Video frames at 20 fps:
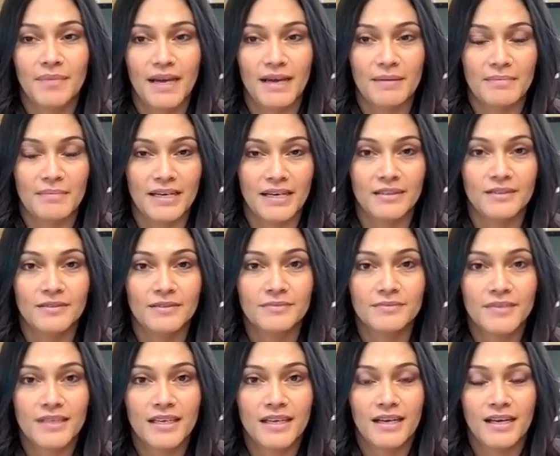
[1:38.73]
by mail.
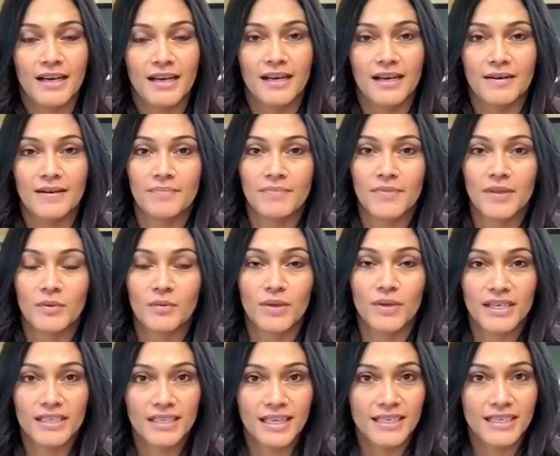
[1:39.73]

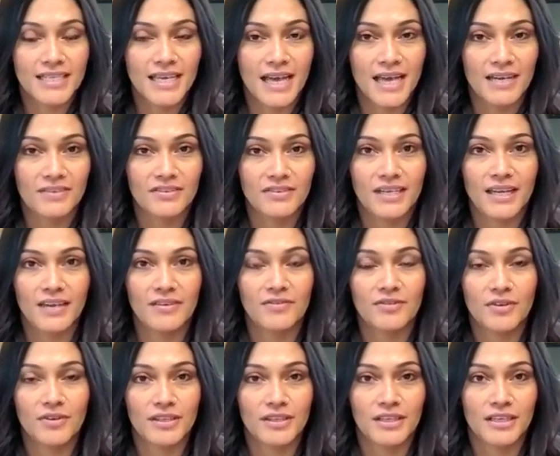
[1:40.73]
We like to
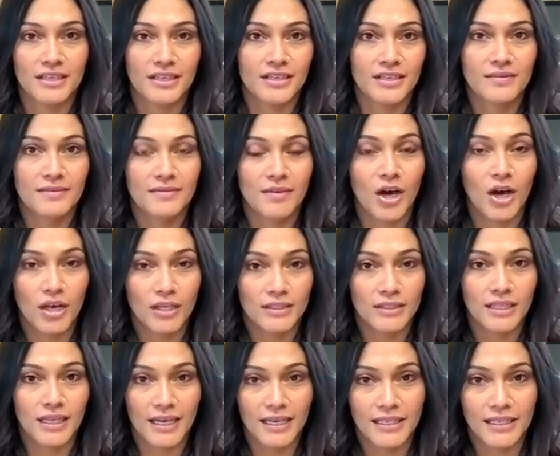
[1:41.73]
advocate for the
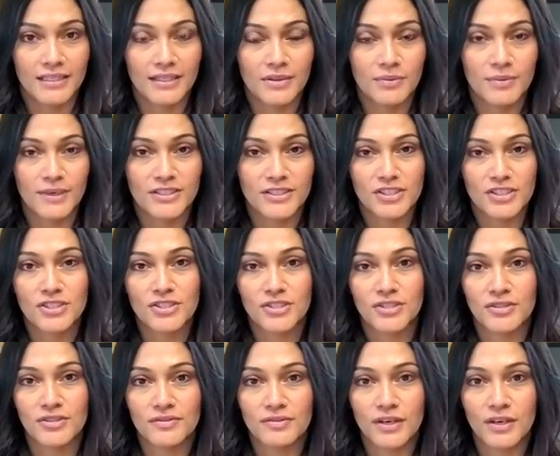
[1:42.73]
online, the
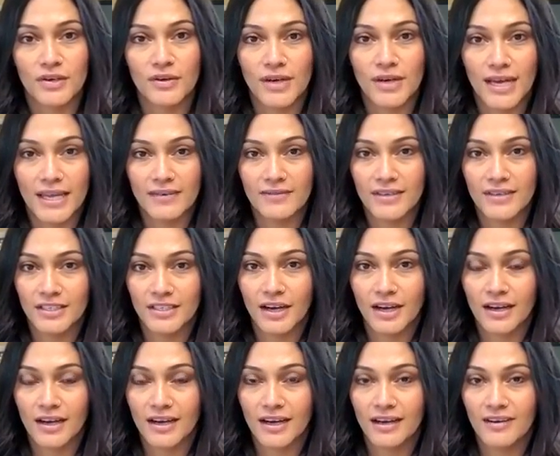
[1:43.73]

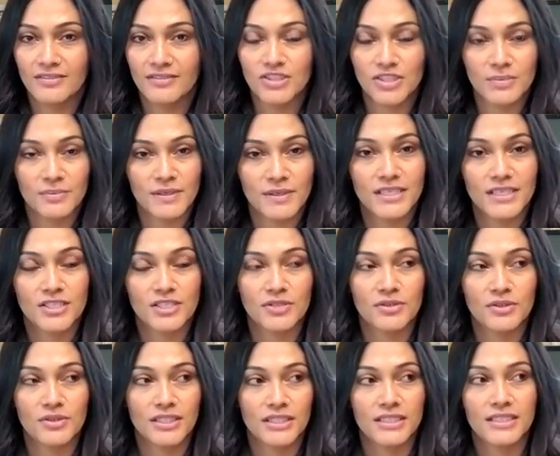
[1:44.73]
registertovotenv.gov, just because
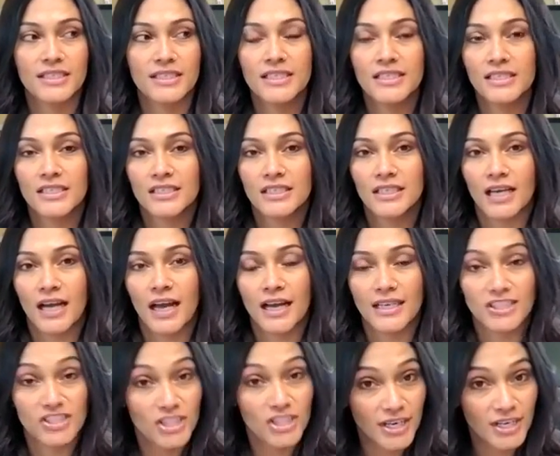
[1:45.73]
you can
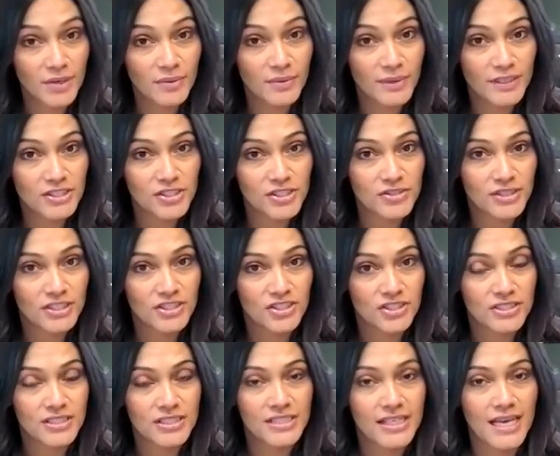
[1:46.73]
check your
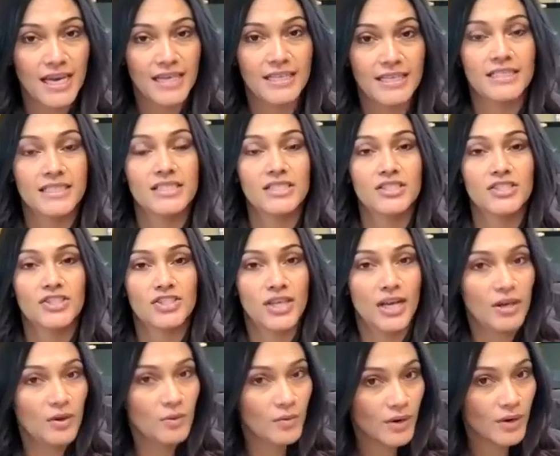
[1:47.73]
registration status,
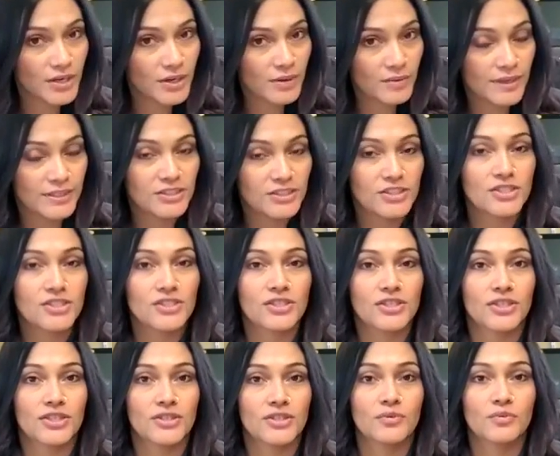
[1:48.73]
check where you're
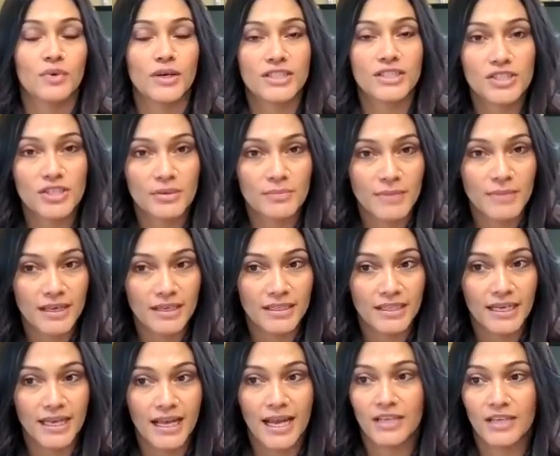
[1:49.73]
registered, what's your
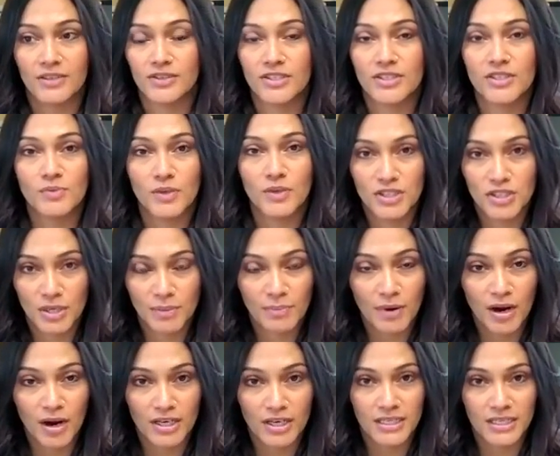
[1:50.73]
mailing address, what's your
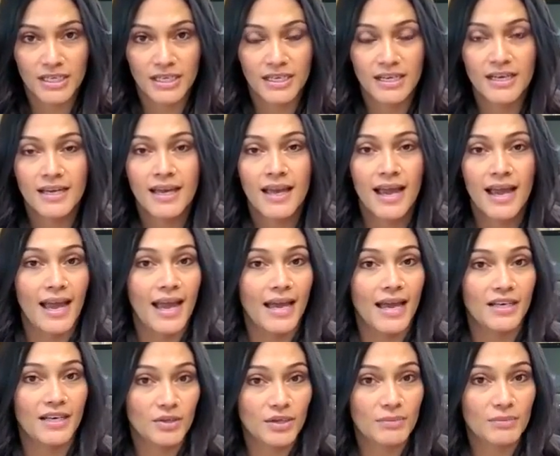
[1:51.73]
party,
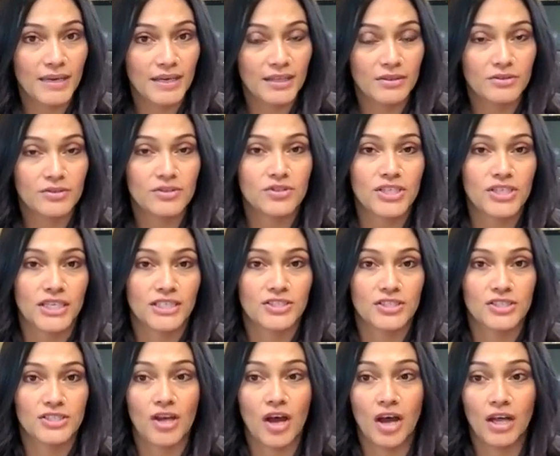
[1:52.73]
and you can make those
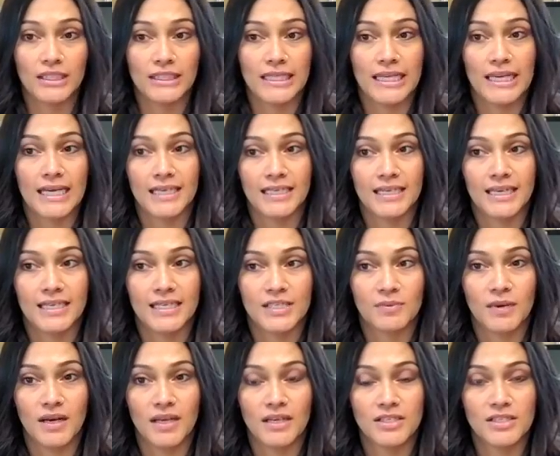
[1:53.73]
changes online
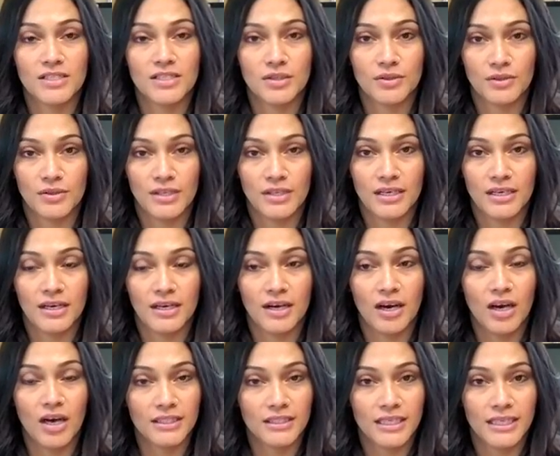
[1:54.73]
as well. So the
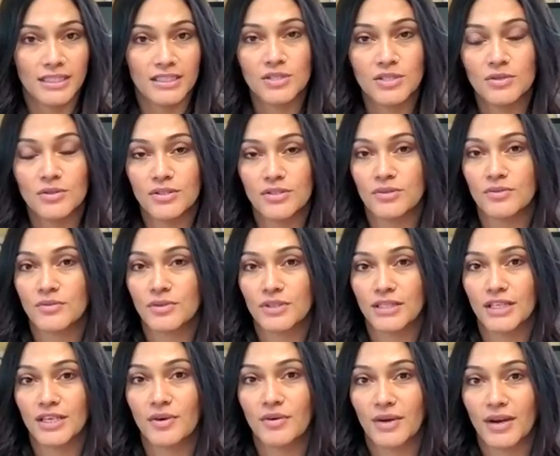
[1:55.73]
online tool is a
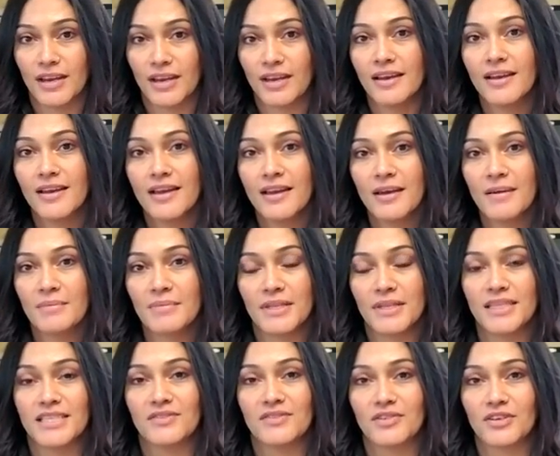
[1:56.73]
really great
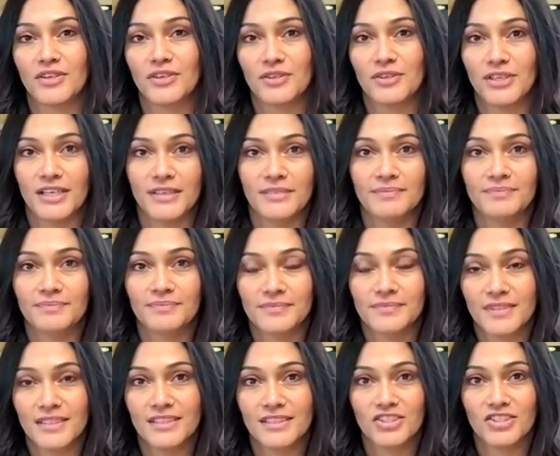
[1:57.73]
place for you to
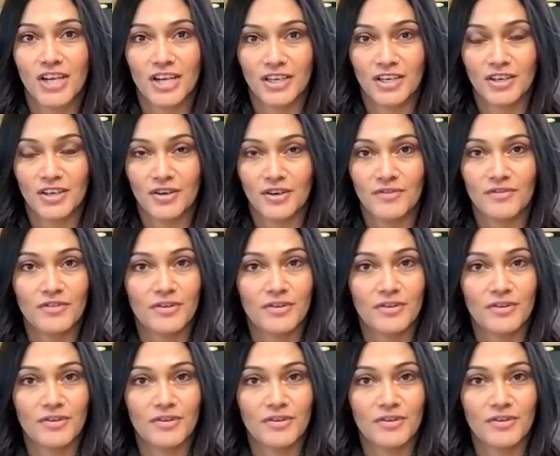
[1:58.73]
check your